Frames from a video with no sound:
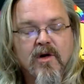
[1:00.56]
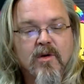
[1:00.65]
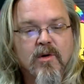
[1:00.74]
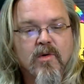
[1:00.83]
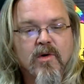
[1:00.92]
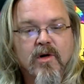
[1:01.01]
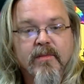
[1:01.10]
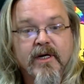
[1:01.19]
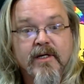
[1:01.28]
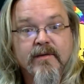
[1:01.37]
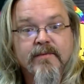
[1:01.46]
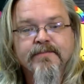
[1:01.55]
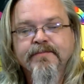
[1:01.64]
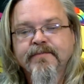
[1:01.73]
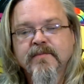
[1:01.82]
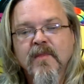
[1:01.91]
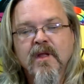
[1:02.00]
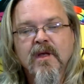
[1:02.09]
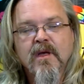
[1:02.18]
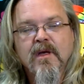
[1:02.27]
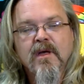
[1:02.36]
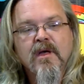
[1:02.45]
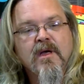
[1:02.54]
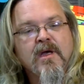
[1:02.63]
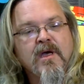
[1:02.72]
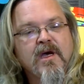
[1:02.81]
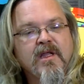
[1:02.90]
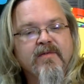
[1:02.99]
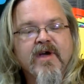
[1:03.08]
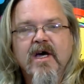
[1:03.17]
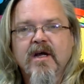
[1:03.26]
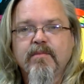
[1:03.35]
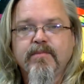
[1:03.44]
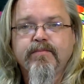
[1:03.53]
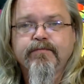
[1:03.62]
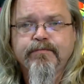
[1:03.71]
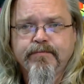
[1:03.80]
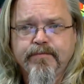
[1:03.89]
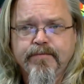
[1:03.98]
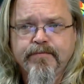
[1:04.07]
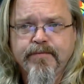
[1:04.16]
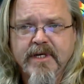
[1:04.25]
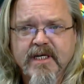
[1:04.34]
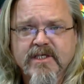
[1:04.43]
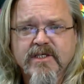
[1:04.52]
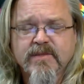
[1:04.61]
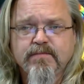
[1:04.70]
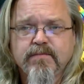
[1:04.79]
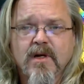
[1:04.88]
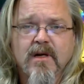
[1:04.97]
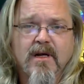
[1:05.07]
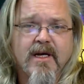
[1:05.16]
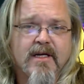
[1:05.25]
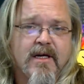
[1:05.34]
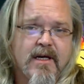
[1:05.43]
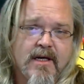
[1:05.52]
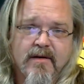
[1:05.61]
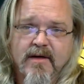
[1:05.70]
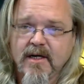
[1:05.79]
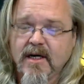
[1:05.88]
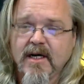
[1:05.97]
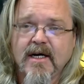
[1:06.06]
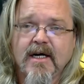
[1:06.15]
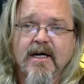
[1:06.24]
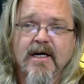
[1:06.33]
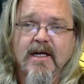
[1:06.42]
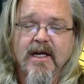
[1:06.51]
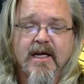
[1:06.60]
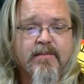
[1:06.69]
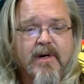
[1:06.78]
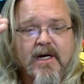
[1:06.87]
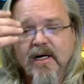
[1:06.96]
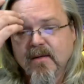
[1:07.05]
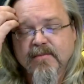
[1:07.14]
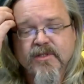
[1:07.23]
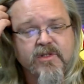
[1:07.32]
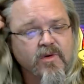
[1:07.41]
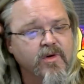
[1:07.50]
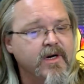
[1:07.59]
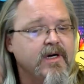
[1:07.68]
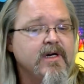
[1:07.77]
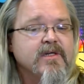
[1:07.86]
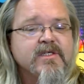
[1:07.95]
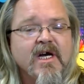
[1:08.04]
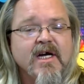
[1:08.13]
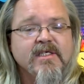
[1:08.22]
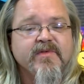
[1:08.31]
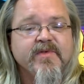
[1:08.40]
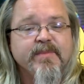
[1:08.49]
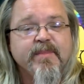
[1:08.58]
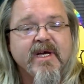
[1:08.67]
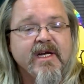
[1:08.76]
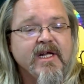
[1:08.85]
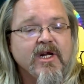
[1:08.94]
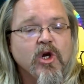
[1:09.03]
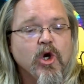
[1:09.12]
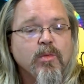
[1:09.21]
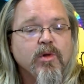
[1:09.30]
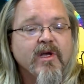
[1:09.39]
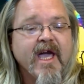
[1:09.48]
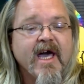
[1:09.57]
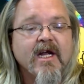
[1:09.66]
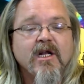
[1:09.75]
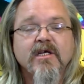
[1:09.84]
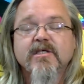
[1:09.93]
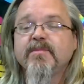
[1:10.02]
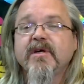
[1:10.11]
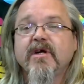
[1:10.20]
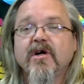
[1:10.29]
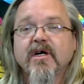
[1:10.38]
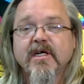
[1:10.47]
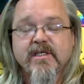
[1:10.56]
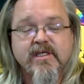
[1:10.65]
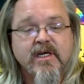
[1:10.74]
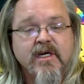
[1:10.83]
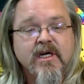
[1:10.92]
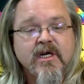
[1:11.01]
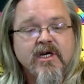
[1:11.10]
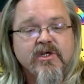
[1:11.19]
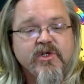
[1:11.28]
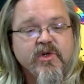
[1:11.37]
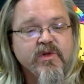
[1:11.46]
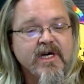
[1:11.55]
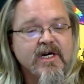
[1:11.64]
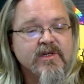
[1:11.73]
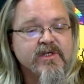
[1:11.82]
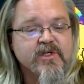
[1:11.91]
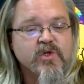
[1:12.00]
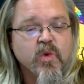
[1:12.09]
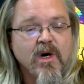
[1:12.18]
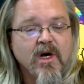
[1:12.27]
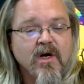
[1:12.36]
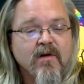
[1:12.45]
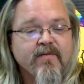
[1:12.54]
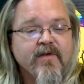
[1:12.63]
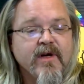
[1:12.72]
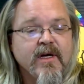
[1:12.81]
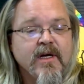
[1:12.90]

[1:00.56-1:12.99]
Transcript: Global warming. And they've got a big, like, uh, link bomb story here. Signs of impending global cataclysm in August 2012.